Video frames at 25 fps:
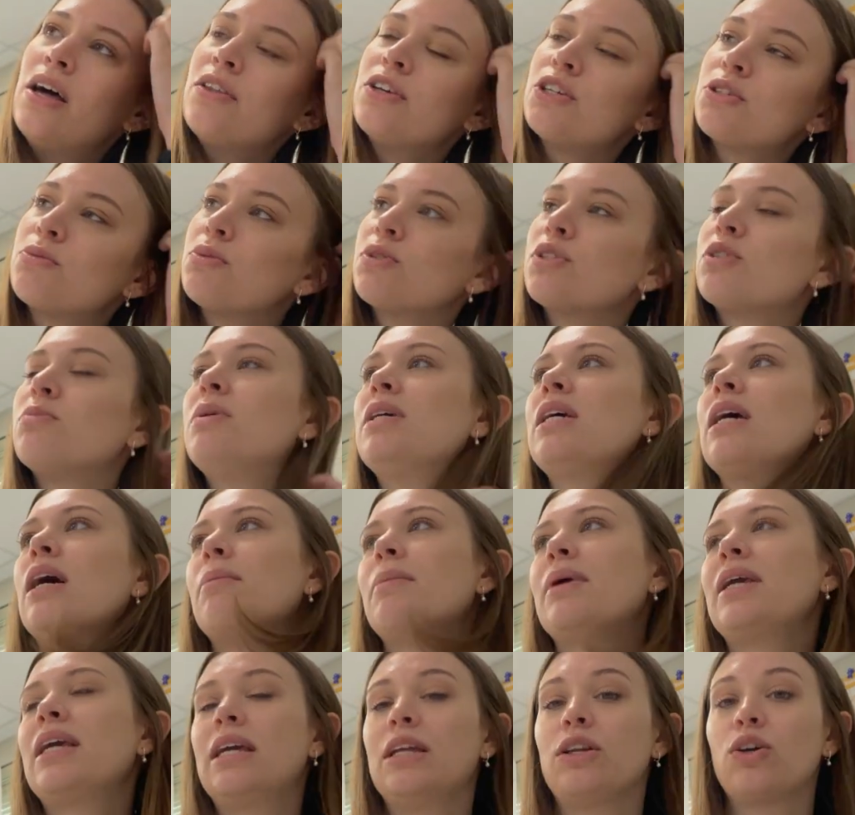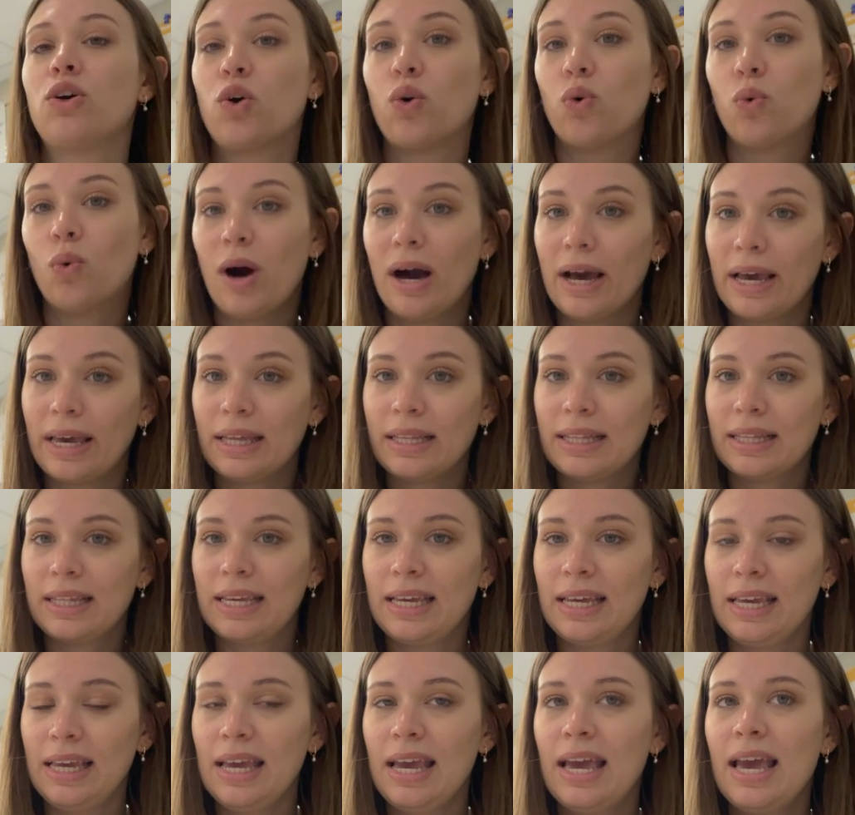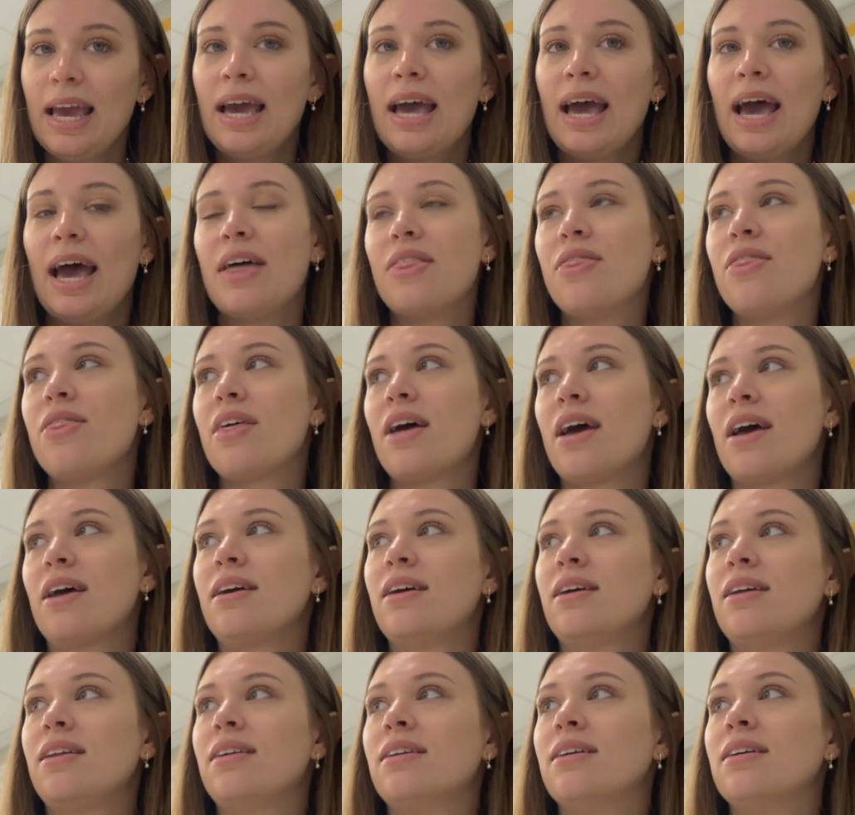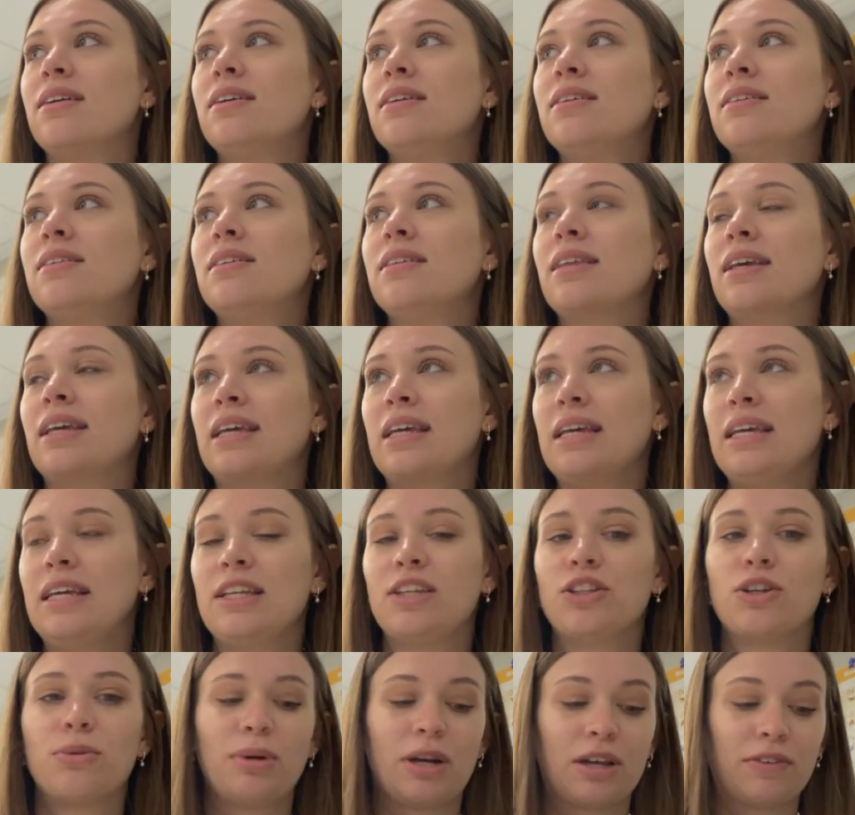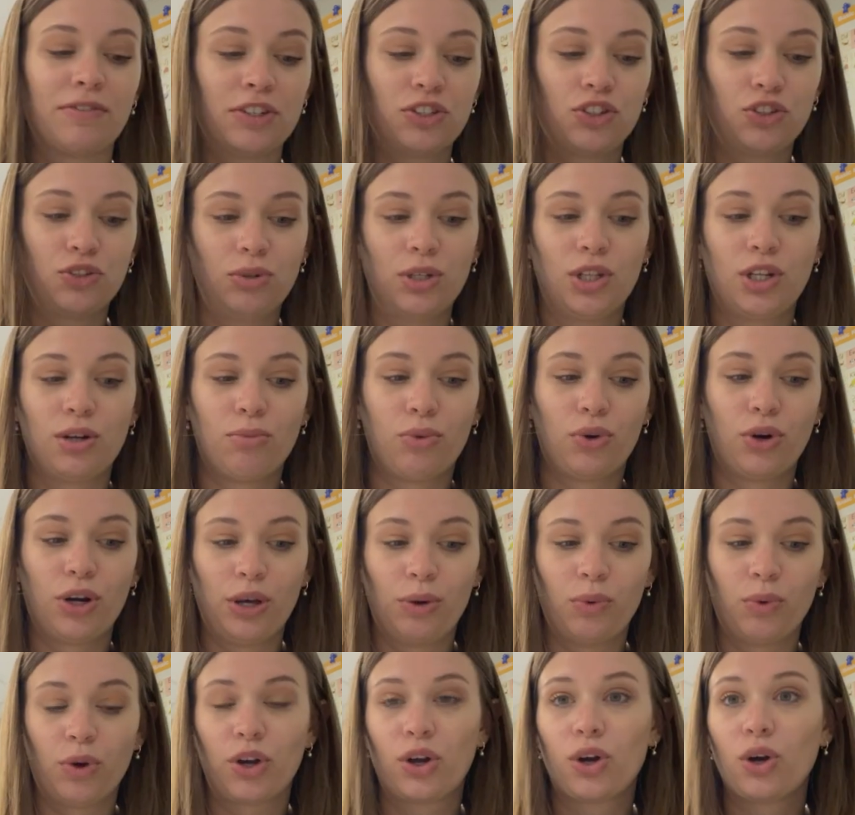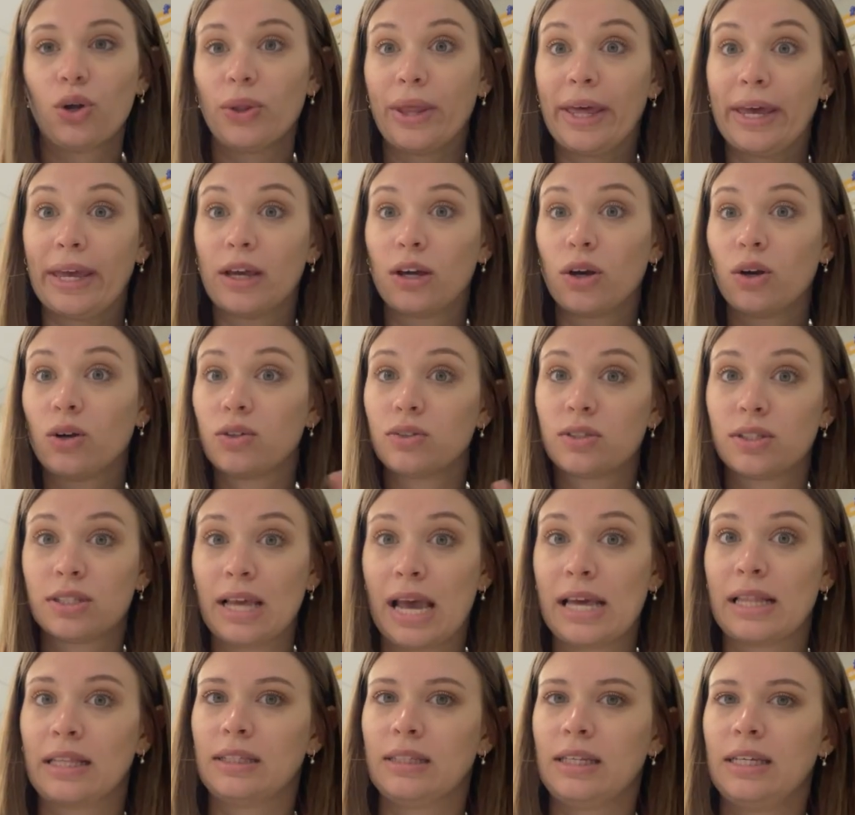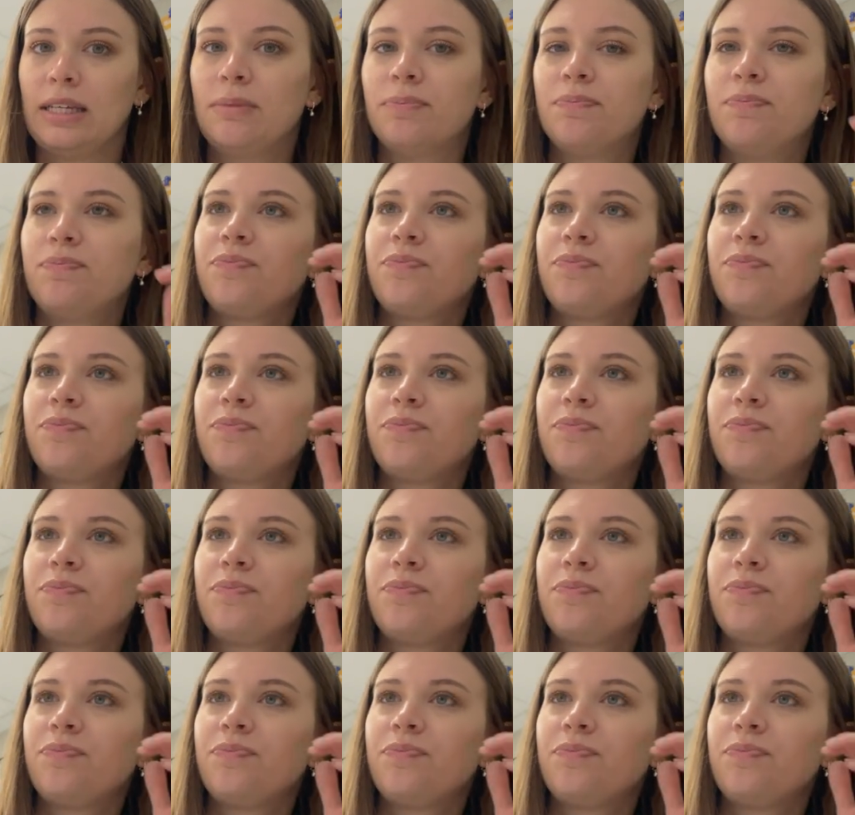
They're supposed to be coming in quietly and then like eating their breakfast, doing their morning work, like silently.